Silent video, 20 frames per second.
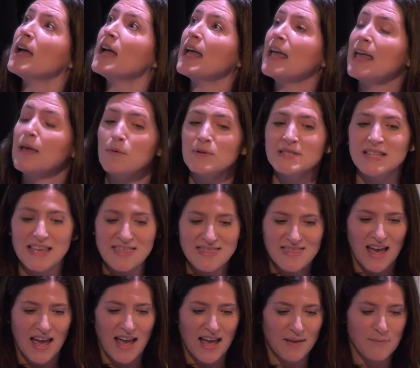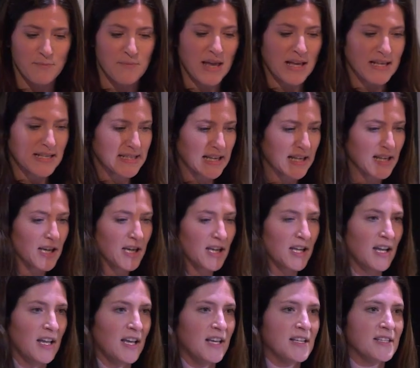He was in there mixing
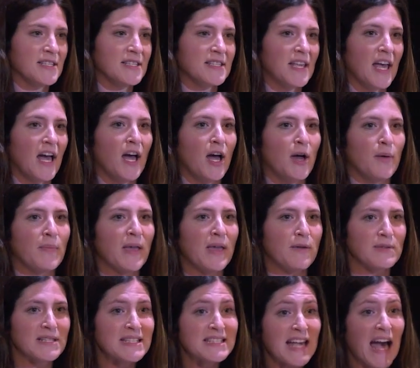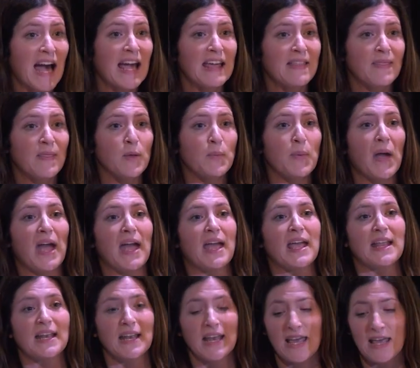colours, he was sat in the
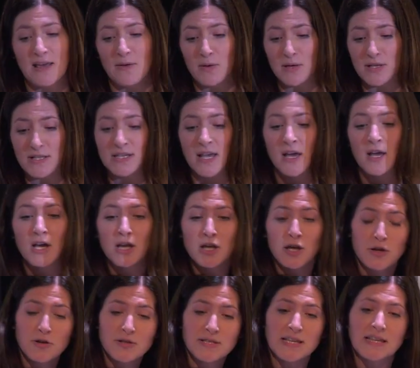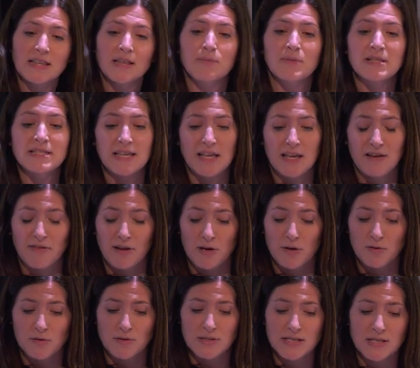paint, he was using the
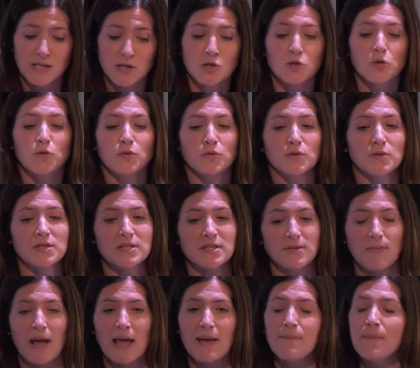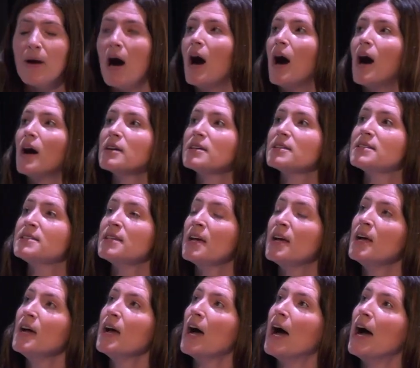materials and the tools to make marks,
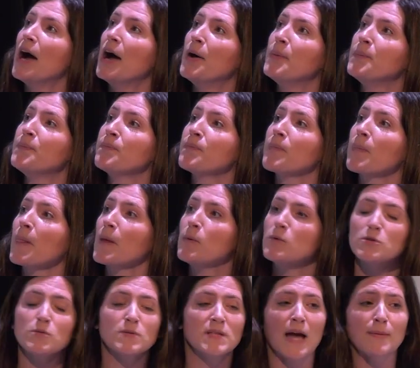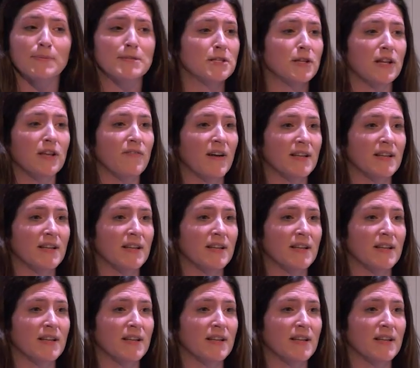which was absolutely